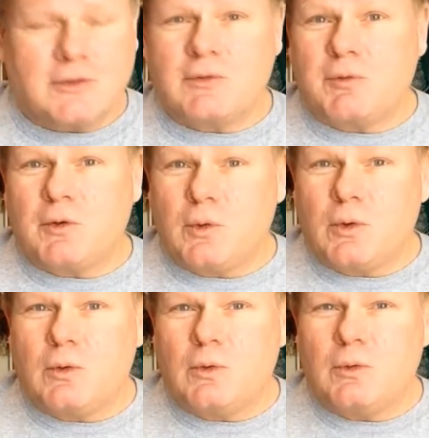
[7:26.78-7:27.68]
Those of you
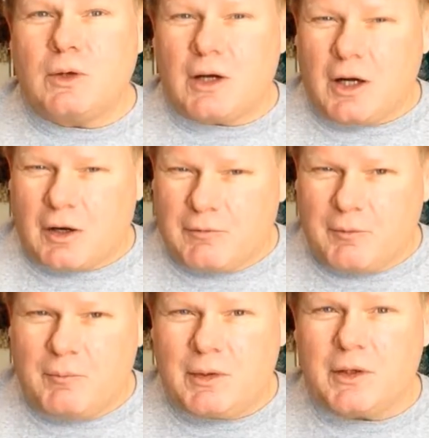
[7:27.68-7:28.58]
who are
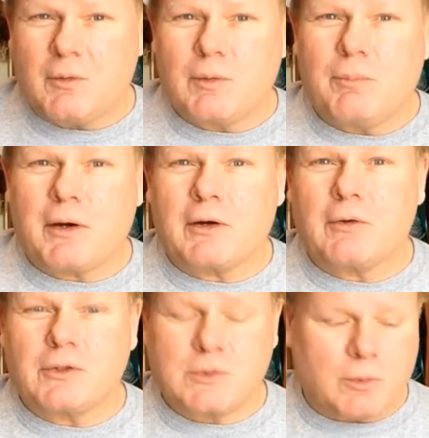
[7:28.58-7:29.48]
familiar with bar
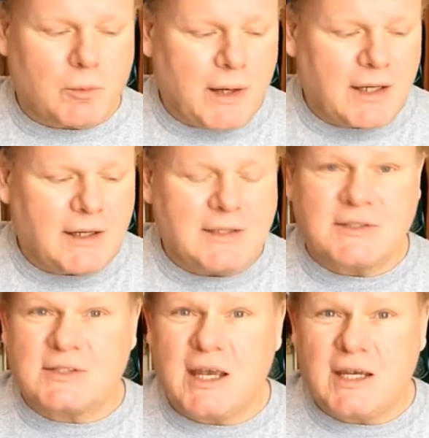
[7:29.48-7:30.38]
chords will
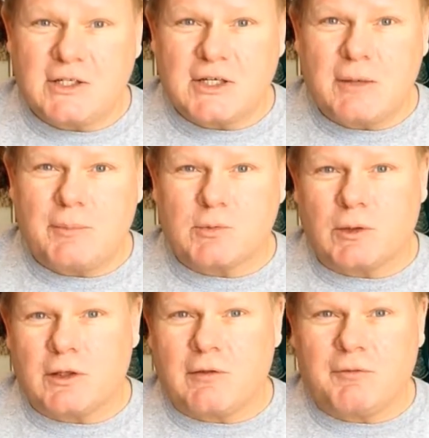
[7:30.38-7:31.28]
recognize this A shape as
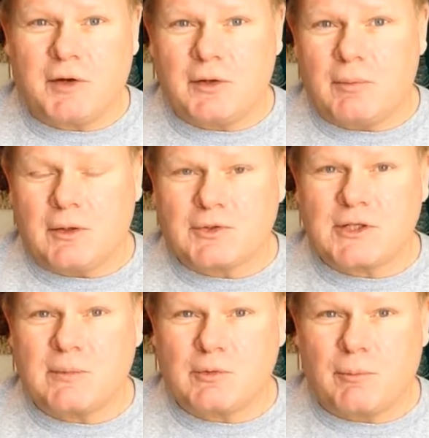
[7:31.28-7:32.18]
one of the fundamental
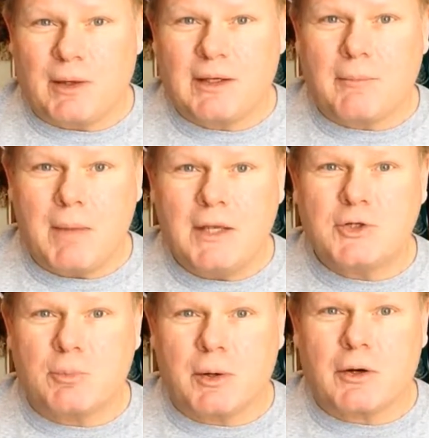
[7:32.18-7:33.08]
shapes for making
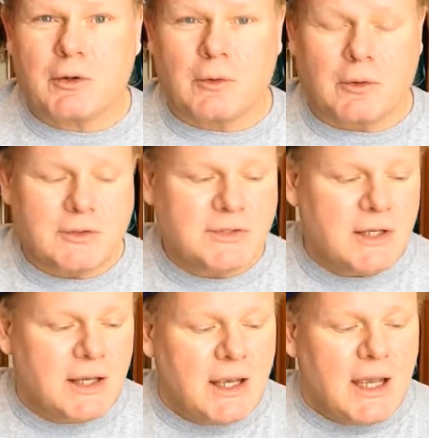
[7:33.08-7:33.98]
major bar chords.
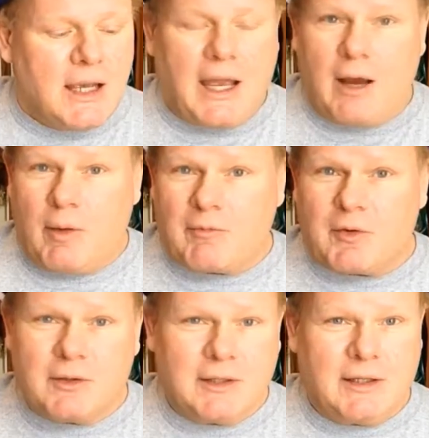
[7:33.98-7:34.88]

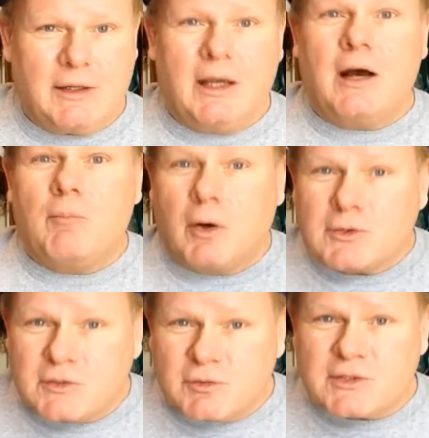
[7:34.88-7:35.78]
However,
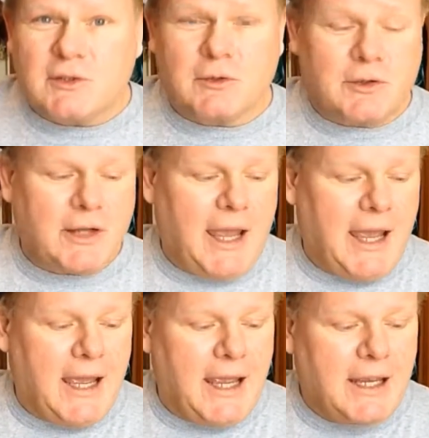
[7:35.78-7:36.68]
most of us learn
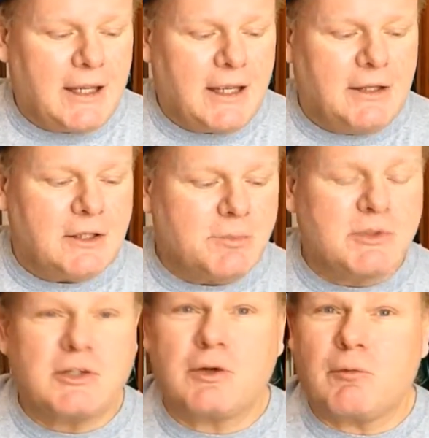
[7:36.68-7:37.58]
A in this
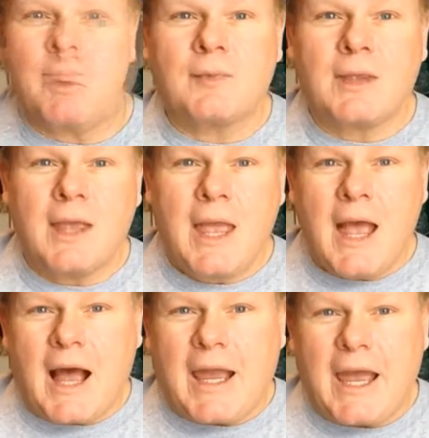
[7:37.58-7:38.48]
position first.
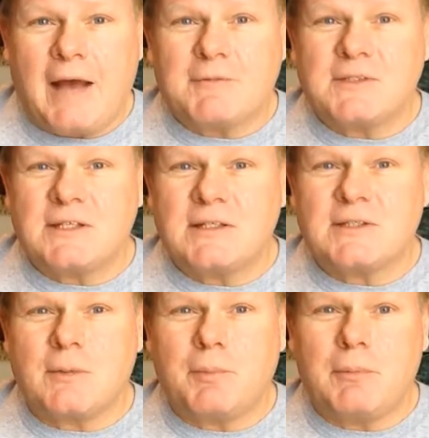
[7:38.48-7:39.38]
I have
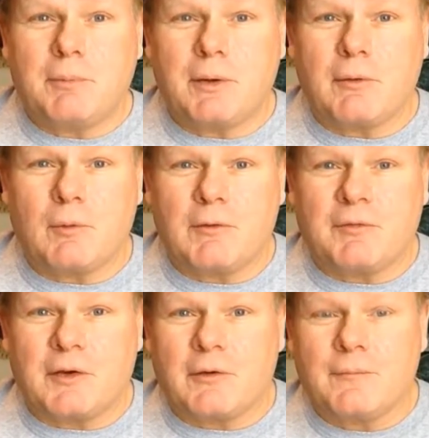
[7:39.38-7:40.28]
seen some people play with
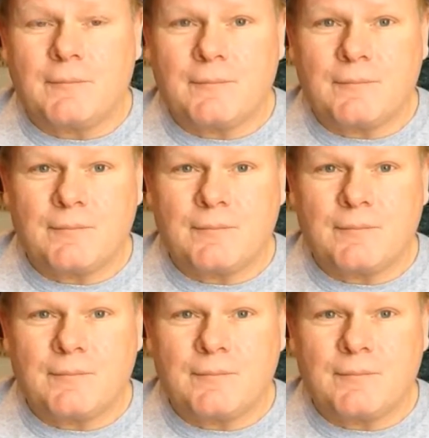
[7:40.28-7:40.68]
1 finger,